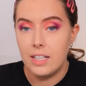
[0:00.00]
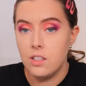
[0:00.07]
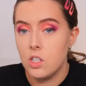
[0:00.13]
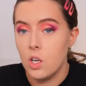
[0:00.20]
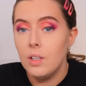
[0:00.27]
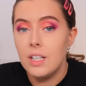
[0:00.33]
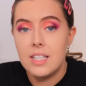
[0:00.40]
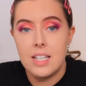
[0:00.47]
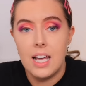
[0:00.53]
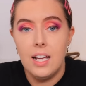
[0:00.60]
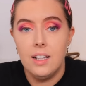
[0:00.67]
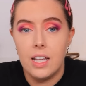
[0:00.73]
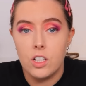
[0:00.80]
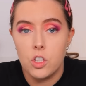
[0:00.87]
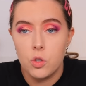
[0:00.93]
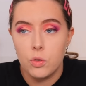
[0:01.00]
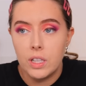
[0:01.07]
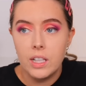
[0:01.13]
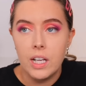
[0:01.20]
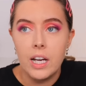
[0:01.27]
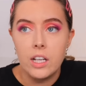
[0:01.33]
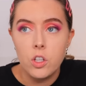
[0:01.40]
And Zola said that
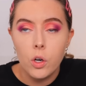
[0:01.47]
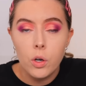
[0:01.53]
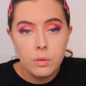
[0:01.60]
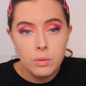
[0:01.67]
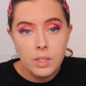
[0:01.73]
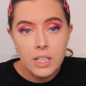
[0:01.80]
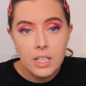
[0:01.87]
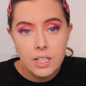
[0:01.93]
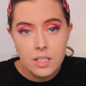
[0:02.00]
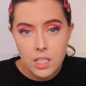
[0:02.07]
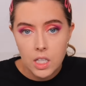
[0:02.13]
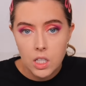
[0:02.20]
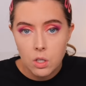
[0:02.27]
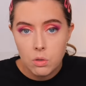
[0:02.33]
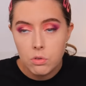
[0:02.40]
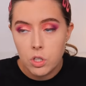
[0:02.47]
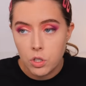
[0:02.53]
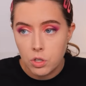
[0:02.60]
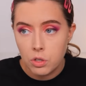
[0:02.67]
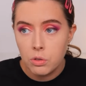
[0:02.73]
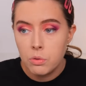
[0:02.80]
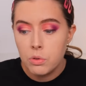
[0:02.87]
Shrien had only continued to
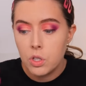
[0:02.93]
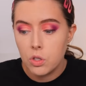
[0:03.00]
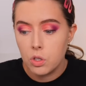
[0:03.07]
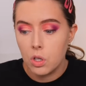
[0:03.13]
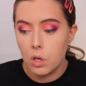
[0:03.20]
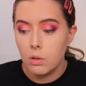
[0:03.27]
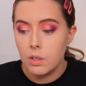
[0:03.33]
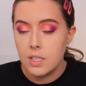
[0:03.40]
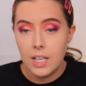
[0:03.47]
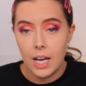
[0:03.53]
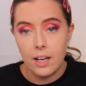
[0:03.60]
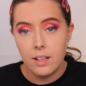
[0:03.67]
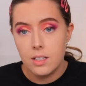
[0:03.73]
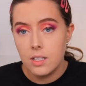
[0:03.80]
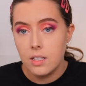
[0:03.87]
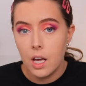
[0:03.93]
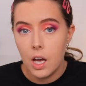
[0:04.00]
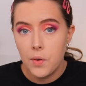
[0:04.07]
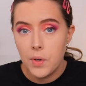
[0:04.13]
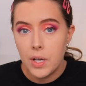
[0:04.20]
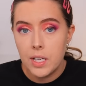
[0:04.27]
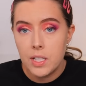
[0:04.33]
use Zola's taxi
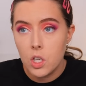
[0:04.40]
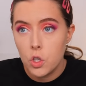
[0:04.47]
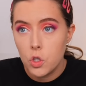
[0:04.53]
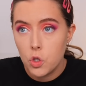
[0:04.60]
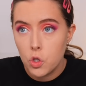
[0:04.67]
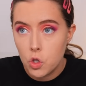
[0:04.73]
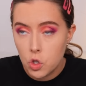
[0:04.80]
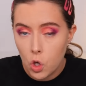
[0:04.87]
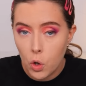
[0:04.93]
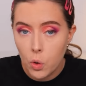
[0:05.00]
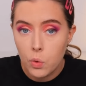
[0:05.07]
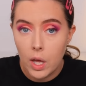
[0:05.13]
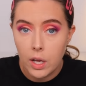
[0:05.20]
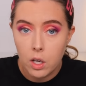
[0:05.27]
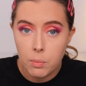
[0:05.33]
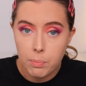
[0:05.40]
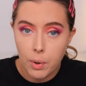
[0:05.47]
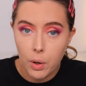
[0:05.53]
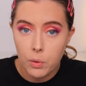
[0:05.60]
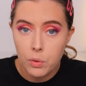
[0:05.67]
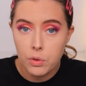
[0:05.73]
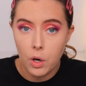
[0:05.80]
service so they could
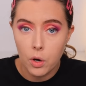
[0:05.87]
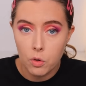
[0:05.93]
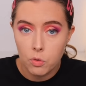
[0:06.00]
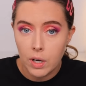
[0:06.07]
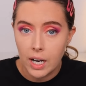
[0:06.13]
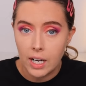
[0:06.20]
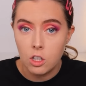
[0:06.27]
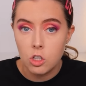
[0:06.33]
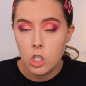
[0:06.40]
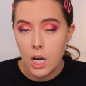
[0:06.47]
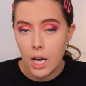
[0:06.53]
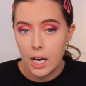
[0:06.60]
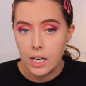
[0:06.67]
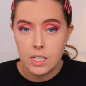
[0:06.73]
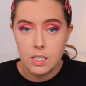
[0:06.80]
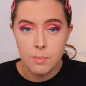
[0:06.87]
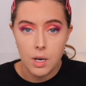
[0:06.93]
both arrange Annie's